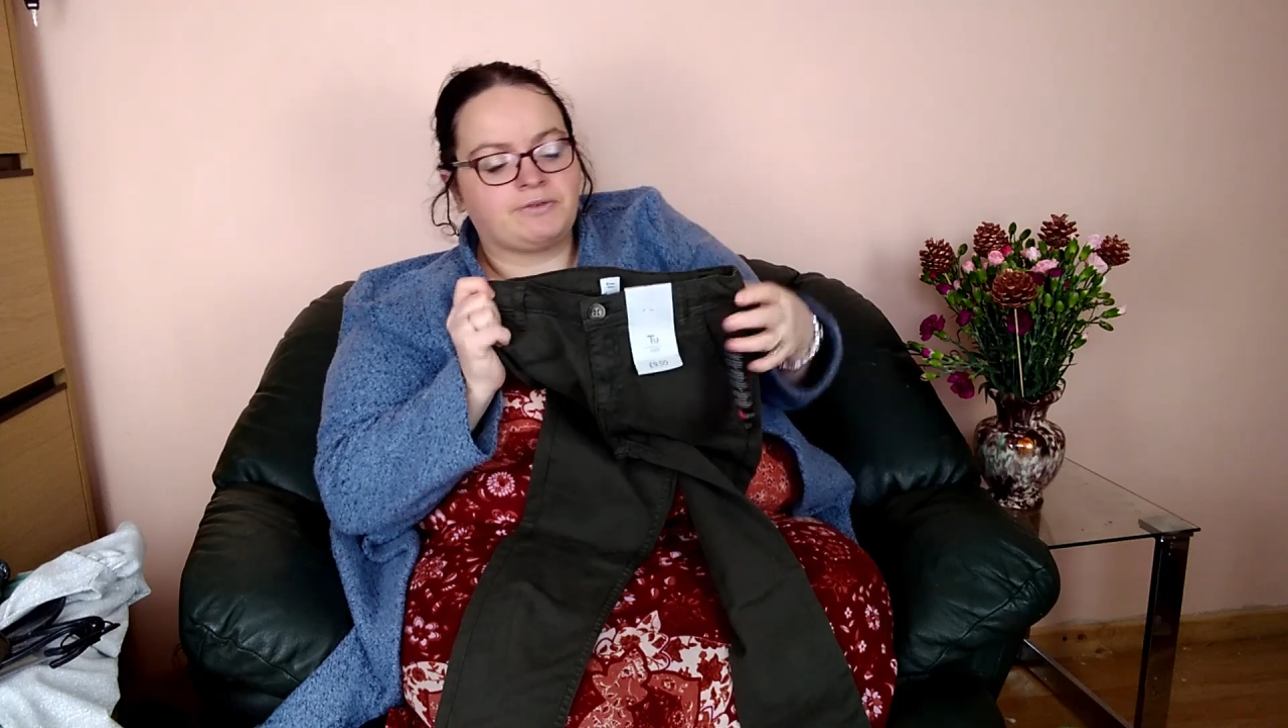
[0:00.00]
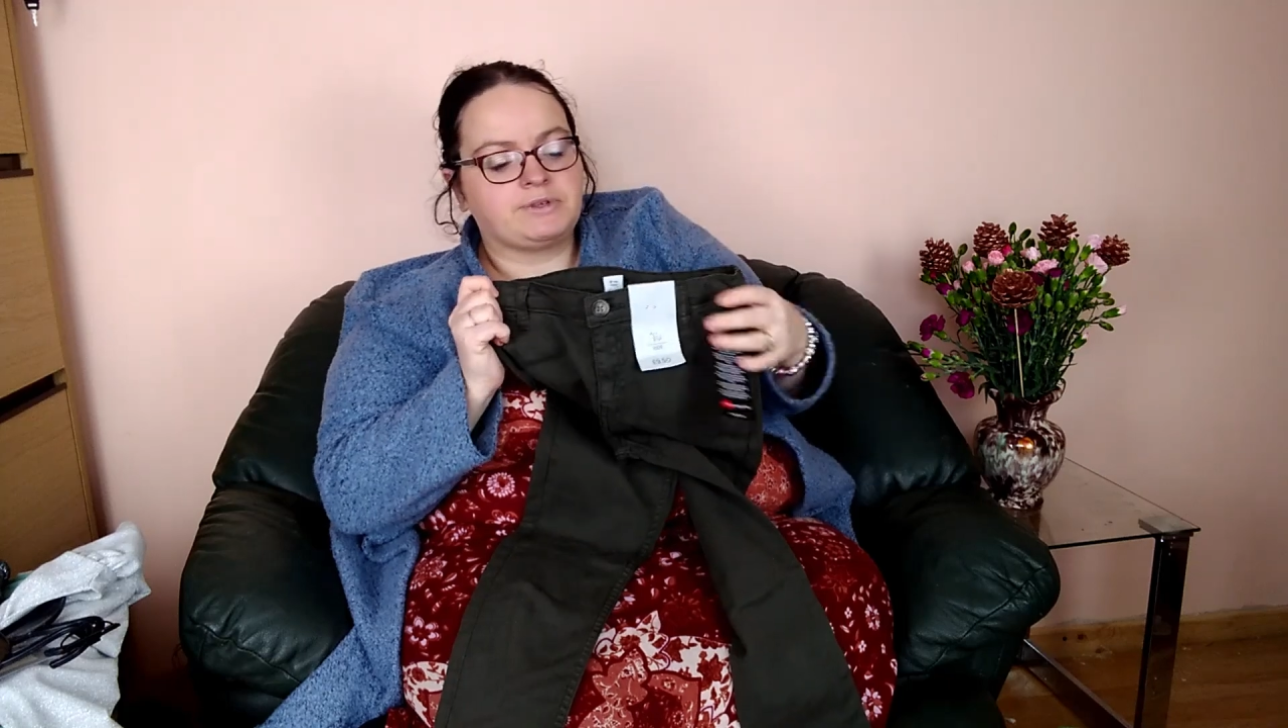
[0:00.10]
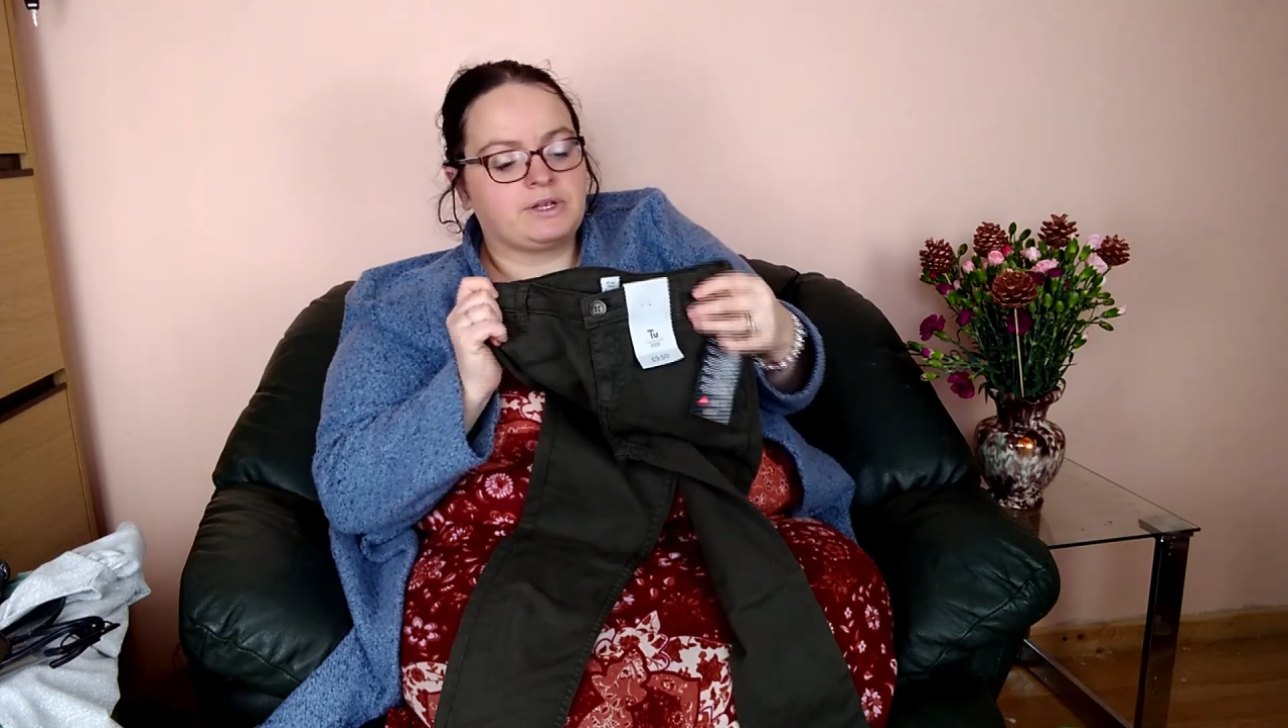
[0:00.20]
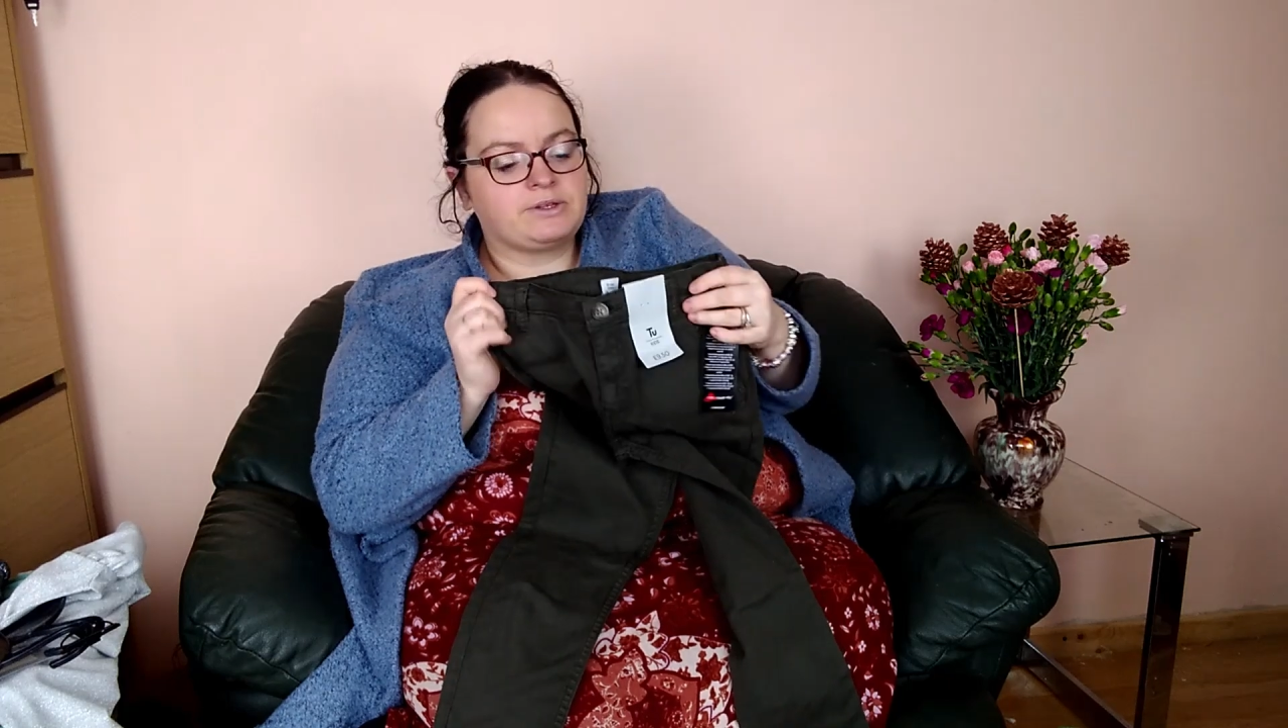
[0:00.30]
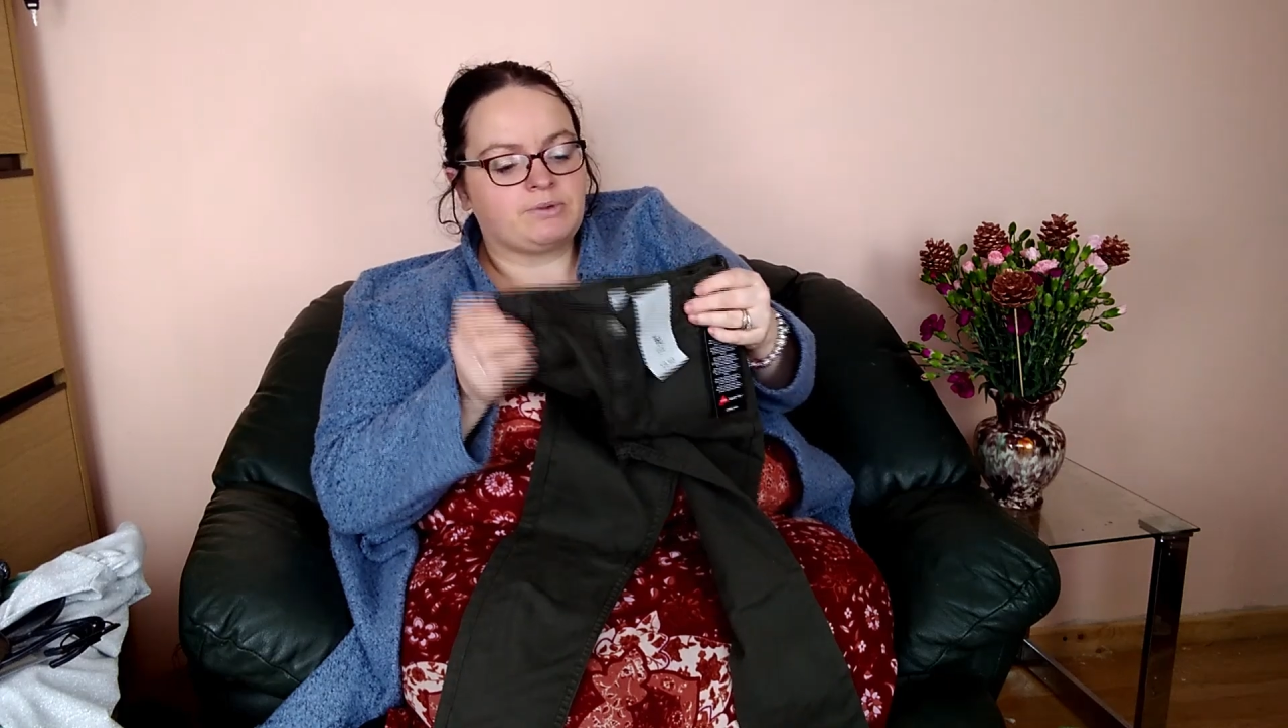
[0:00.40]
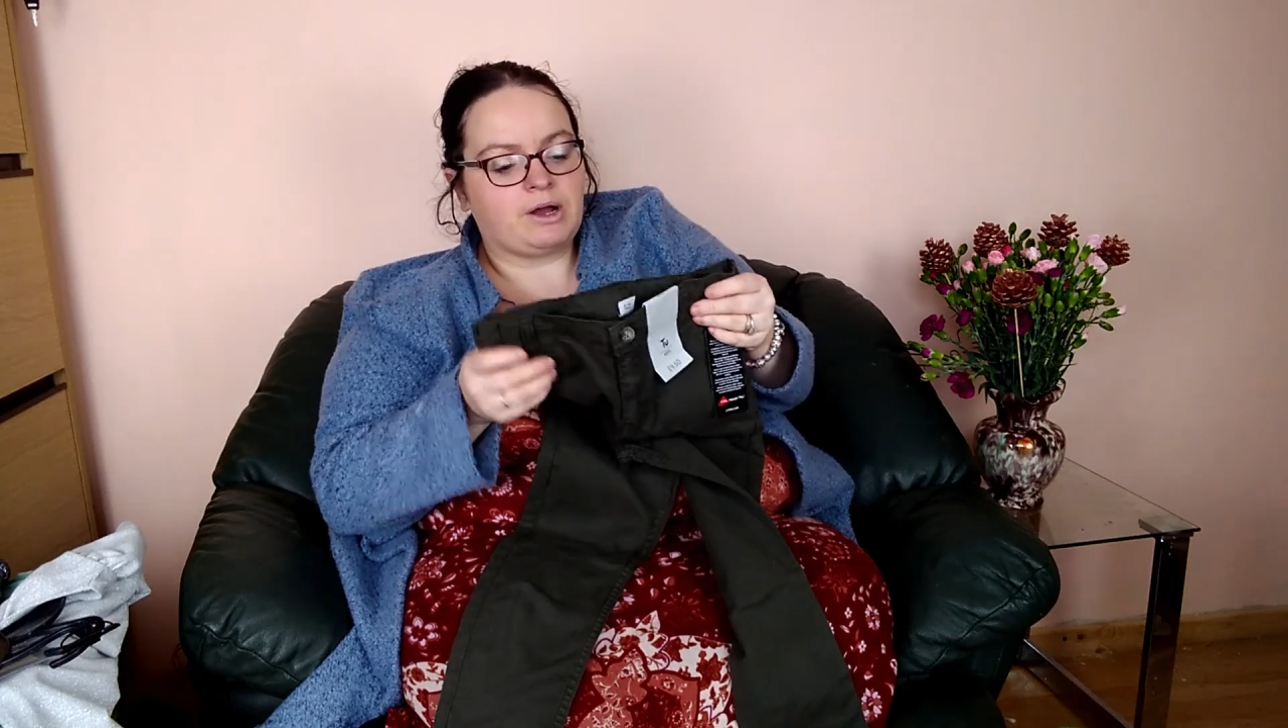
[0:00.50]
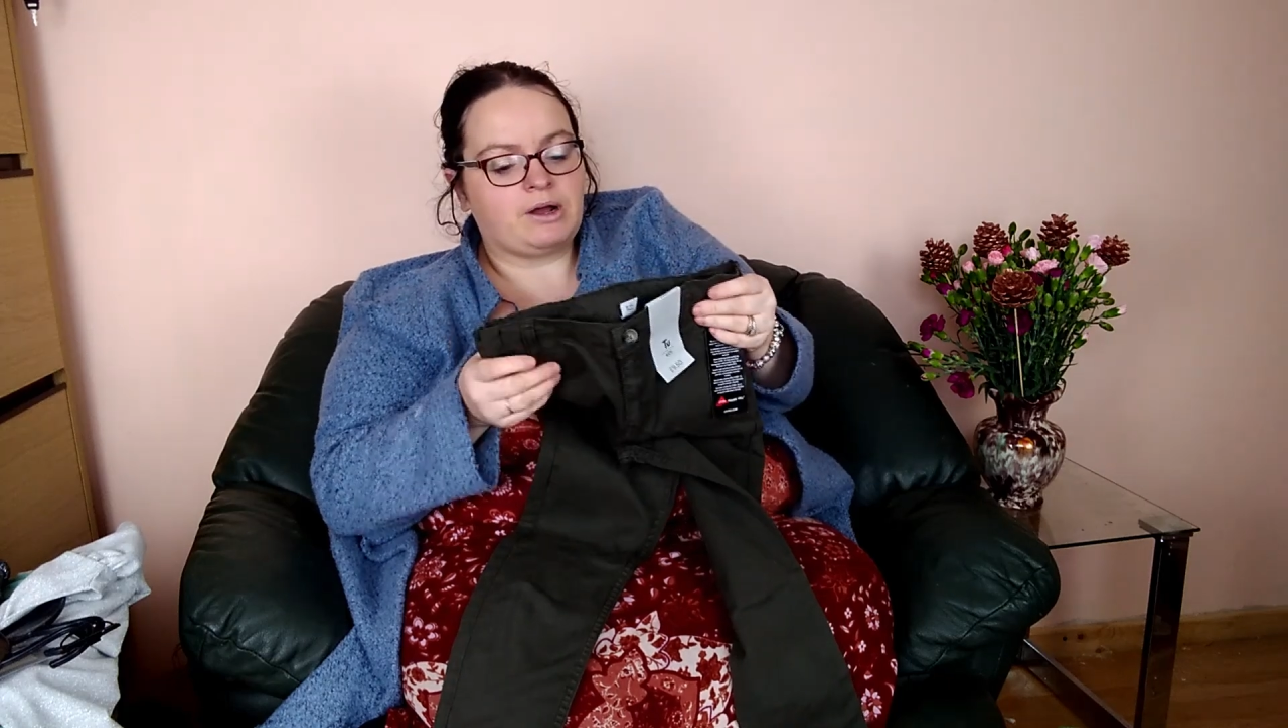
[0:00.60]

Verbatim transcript: That's what